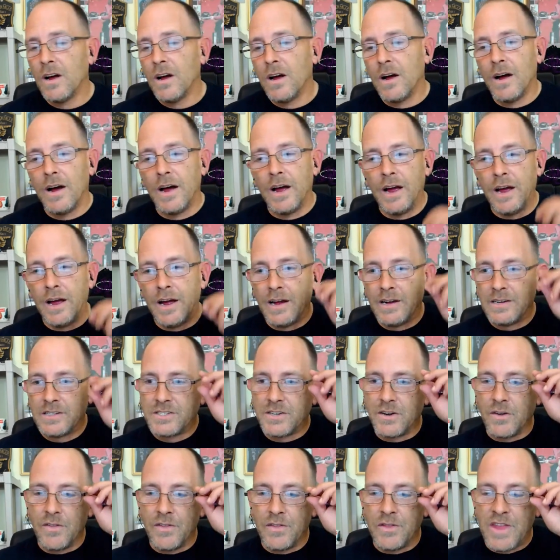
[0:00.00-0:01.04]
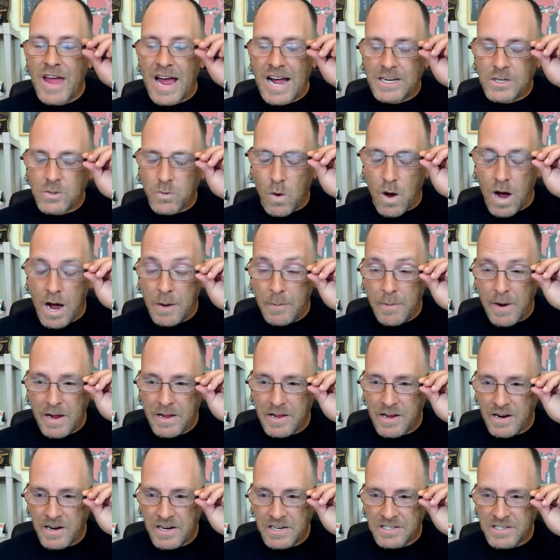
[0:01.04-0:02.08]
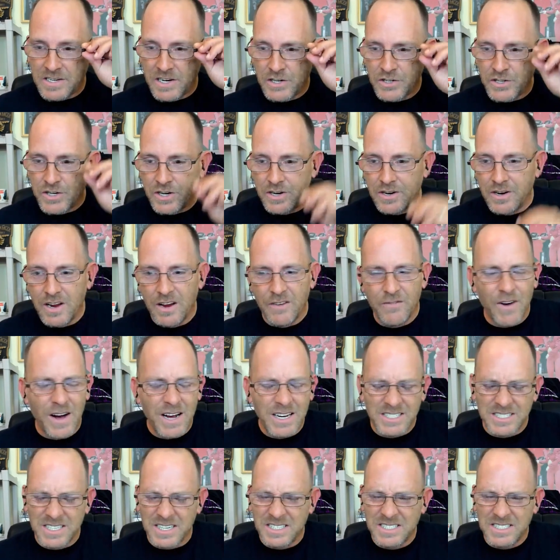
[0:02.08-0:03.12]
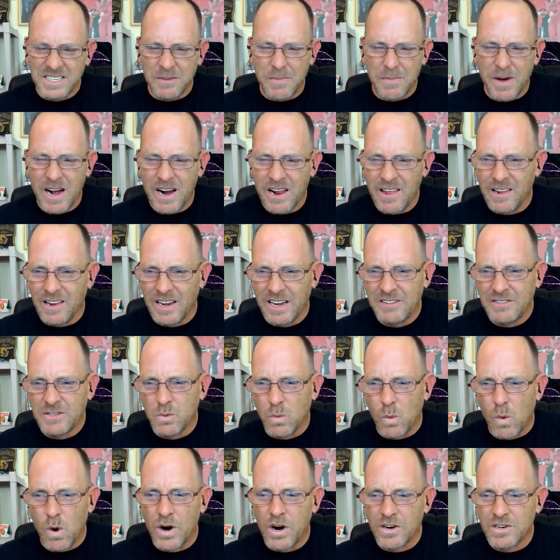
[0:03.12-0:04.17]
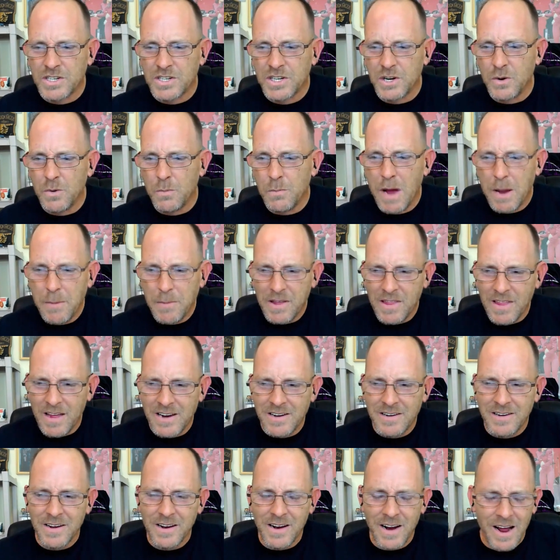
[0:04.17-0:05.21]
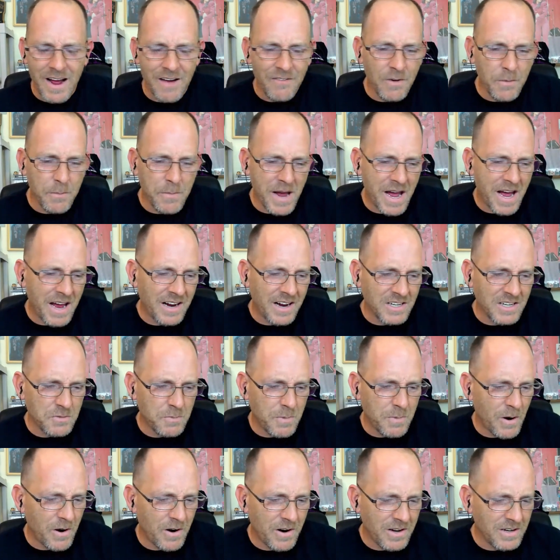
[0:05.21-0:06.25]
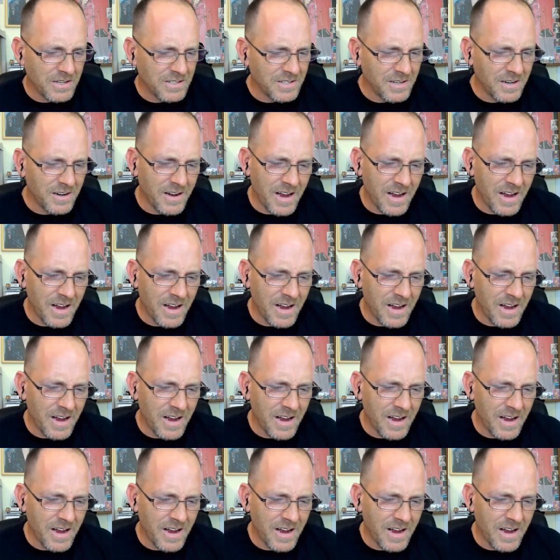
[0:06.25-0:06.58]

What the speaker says: And so that's why I made the decision. If I see somebody at least one or two, maybe they did have a bad experience